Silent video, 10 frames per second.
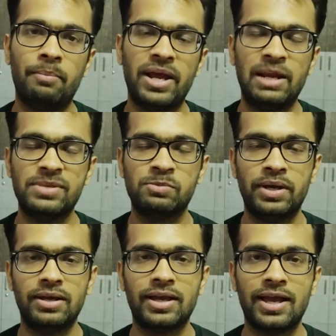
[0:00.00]
My name is
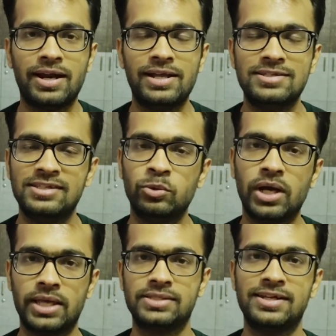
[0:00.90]
Mayank and I'll see you
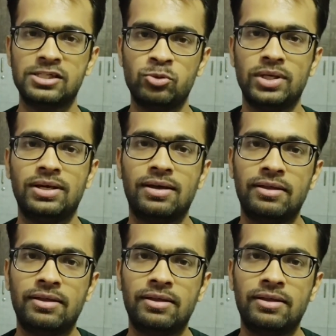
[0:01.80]
guys next week.